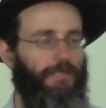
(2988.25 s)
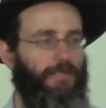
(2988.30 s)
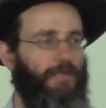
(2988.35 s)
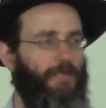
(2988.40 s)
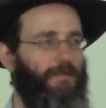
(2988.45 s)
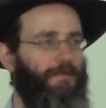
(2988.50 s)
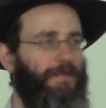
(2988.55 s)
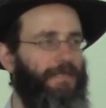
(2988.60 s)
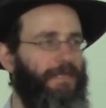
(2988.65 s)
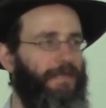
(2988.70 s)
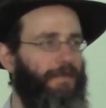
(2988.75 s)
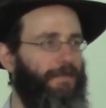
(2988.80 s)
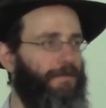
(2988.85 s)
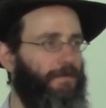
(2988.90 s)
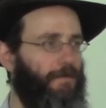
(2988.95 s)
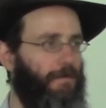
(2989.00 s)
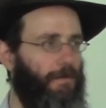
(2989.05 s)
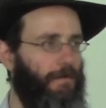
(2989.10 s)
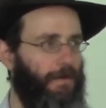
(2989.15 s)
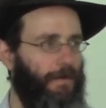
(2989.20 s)
it be
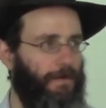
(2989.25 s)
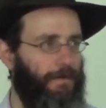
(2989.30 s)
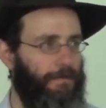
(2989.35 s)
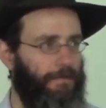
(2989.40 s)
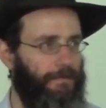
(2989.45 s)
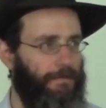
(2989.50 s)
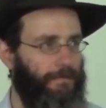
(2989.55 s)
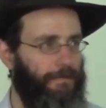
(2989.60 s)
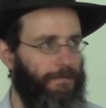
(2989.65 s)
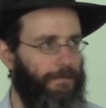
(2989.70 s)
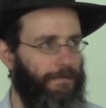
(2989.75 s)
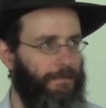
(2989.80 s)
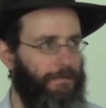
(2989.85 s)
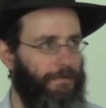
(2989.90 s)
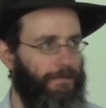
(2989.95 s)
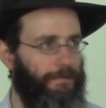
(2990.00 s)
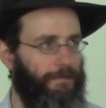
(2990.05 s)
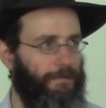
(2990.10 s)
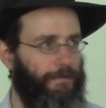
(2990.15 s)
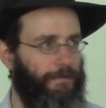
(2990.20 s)
either or?
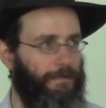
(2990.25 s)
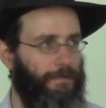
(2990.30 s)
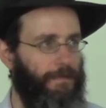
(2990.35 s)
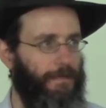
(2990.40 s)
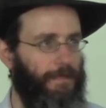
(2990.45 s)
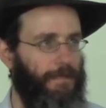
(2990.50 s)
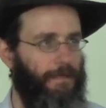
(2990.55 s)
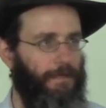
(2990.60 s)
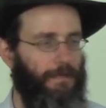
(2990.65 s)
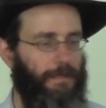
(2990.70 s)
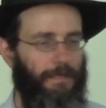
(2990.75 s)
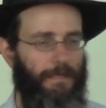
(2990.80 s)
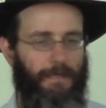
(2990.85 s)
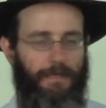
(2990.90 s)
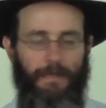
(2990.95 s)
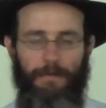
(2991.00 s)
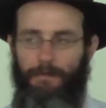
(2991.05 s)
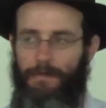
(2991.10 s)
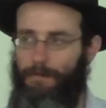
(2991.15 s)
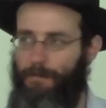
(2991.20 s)

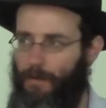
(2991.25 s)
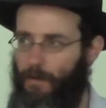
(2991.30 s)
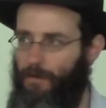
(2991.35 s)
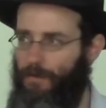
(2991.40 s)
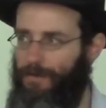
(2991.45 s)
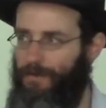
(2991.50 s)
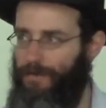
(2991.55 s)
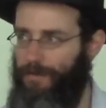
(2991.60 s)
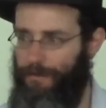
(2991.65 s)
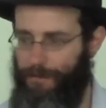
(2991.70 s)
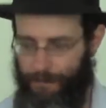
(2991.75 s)
It can be both.